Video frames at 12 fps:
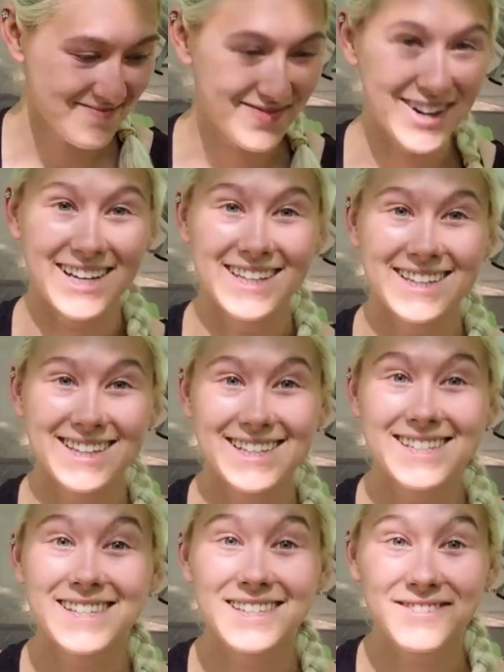But
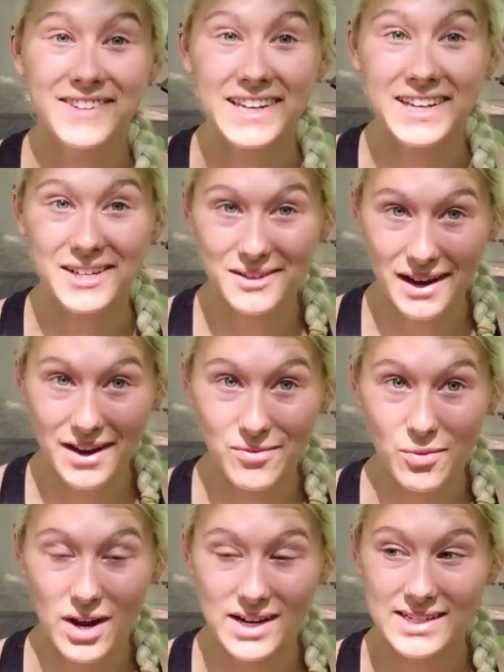this is a video
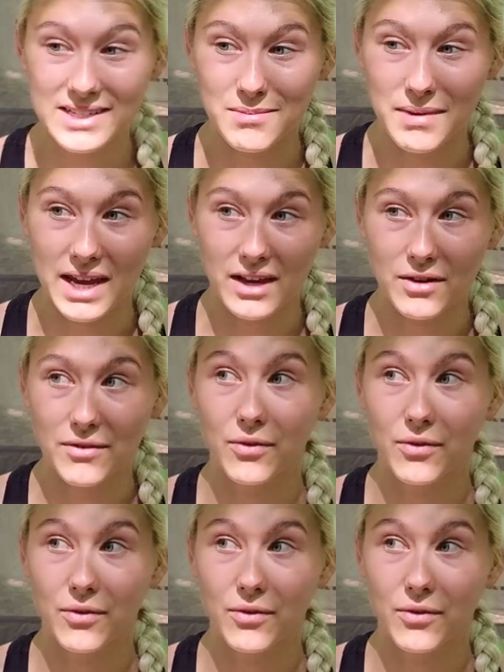I've wanted to make